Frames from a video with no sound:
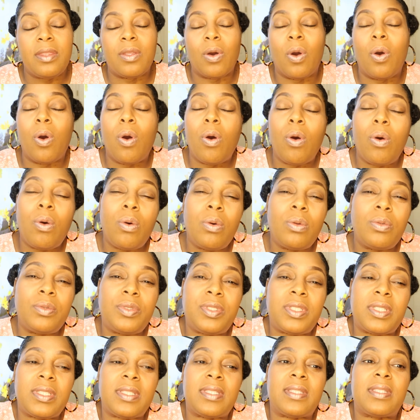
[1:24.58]
the whole
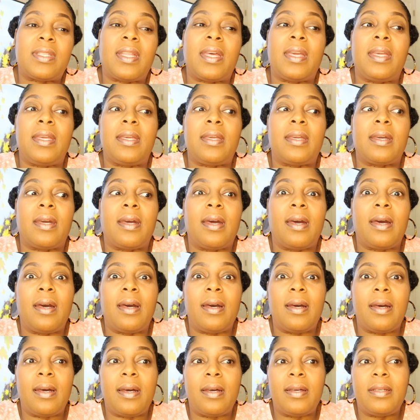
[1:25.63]
just like
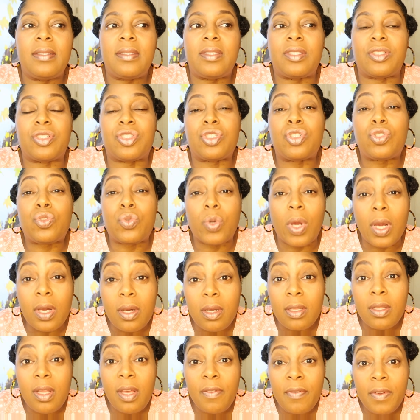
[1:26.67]
the
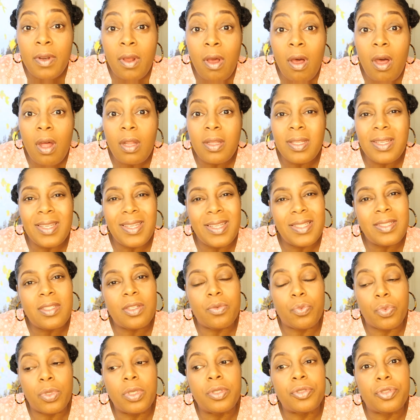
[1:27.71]
struggle of it all. It's
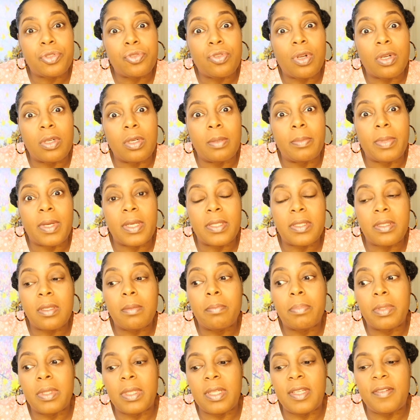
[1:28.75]
a real struggle bus,
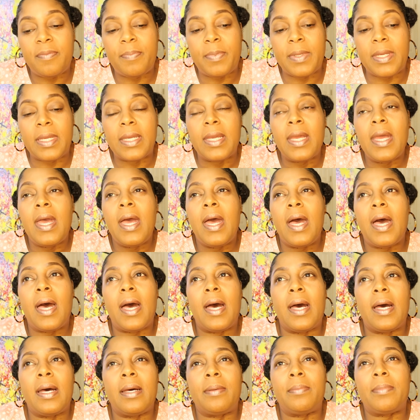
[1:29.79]
believe me.
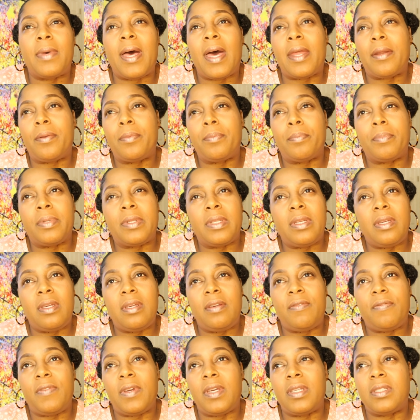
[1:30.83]
Um, I don't
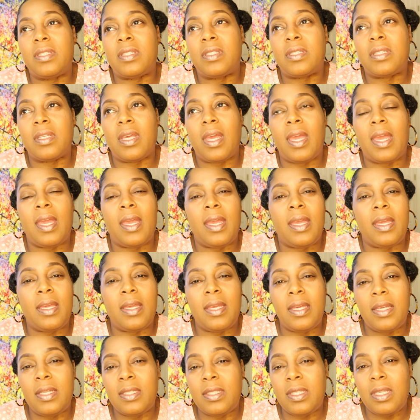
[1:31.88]
believe it's a
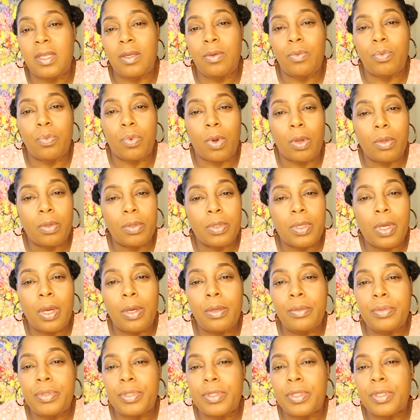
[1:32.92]
easy roller
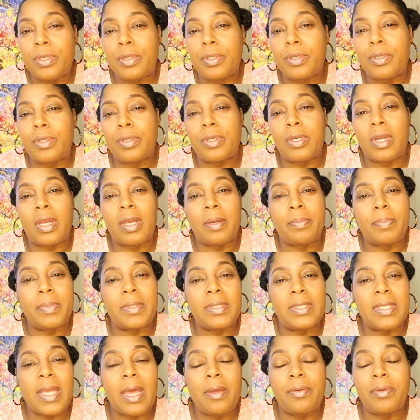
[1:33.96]
coaster up
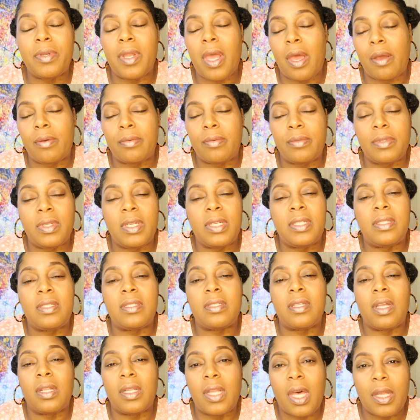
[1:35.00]
and down. No, it's
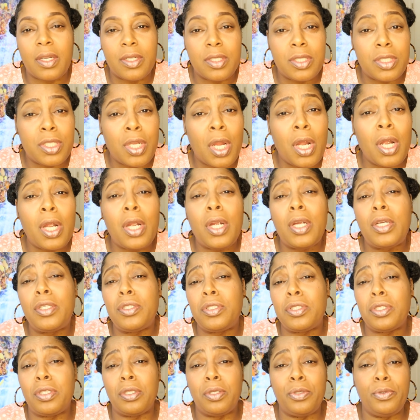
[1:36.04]
a lot of
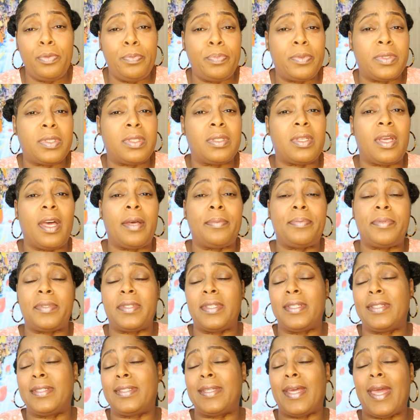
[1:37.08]
turns, loops, ups
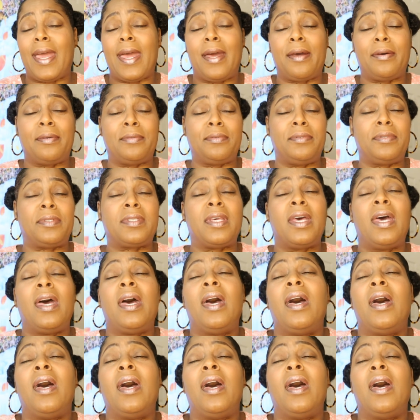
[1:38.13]
and downs,